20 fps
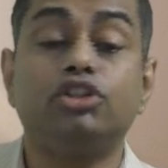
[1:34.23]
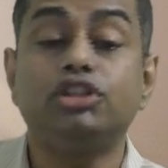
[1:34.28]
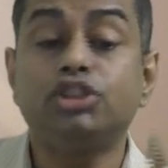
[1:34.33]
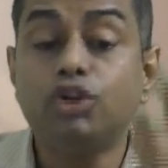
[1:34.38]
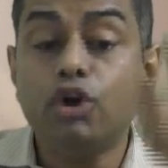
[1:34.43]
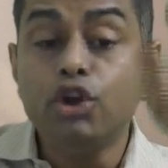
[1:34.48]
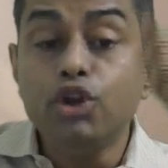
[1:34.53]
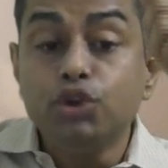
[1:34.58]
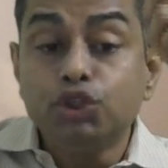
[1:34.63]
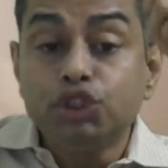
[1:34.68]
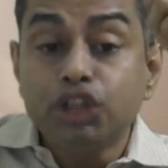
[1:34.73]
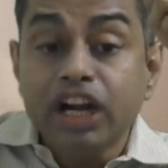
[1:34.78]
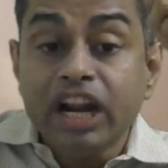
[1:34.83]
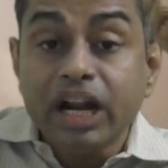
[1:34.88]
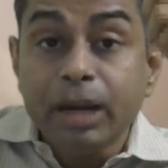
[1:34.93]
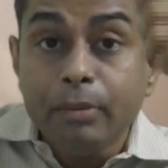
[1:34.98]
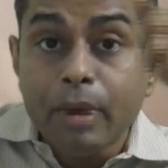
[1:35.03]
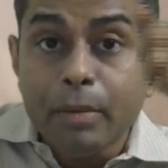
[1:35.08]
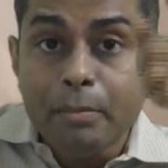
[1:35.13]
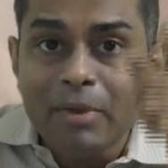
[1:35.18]
So you should
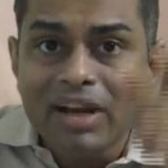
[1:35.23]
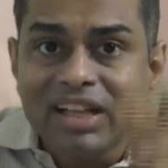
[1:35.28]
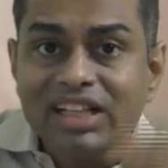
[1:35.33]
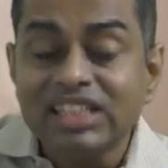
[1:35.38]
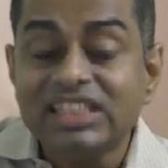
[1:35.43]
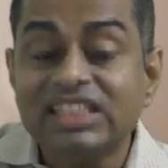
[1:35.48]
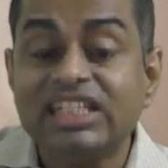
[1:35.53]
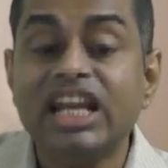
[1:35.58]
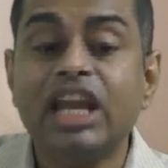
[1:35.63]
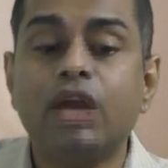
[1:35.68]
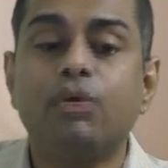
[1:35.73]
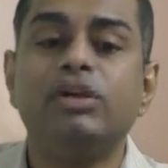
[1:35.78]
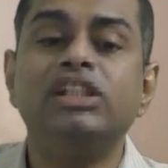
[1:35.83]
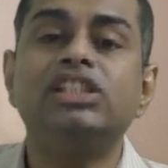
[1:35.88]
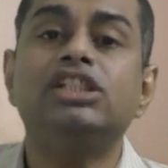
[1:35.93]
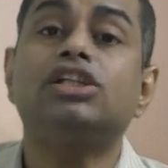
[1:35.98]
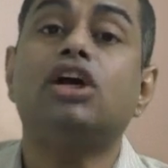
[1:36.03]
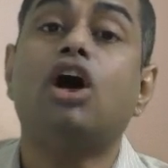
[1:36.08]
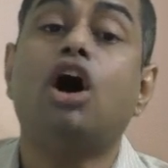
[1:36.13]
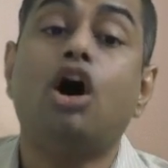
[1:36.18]
remember the
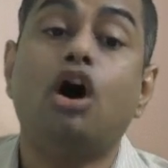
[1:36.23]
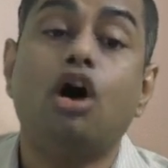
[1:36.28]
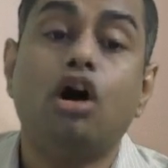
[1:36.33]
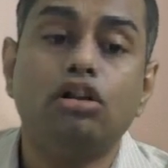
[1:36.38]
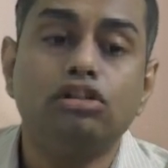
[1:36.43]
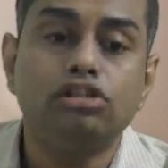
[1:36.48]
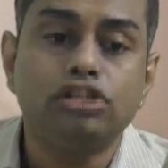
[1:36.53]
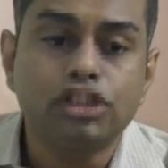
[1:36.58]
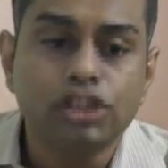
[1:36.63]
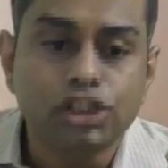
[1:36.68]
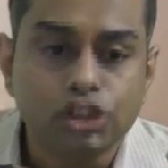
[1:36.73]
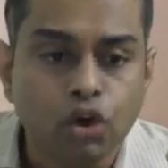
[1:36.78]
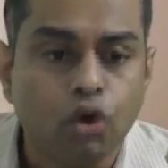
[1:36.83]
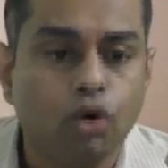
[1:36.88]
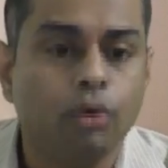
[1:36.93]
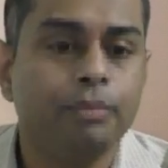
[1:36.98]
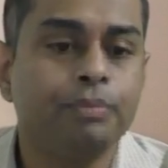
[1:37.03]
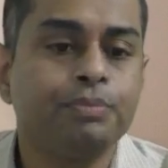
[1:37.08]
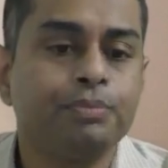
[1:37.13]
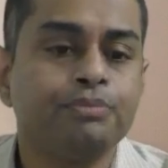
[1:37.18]
sequence
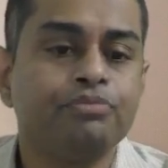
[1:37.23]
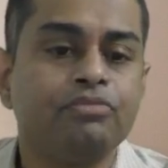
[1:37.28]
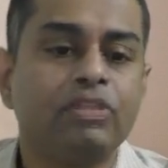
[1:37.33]
also.